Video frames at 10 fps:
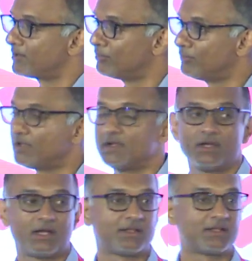removed
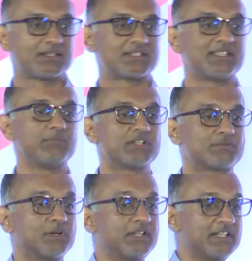and there's a seamless
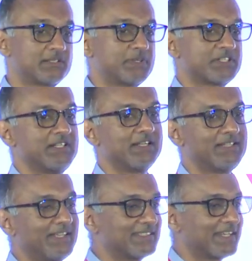working, especially at
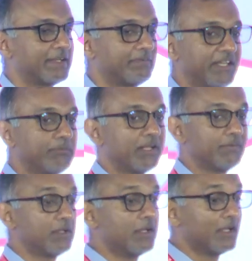the executive team
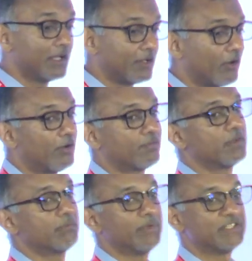level, and
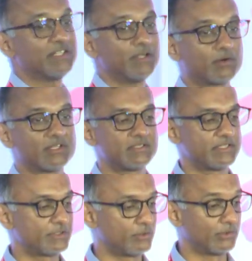often pitching the
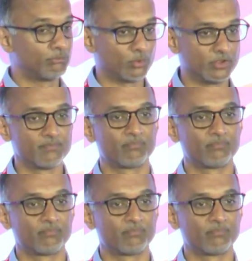organization to the board.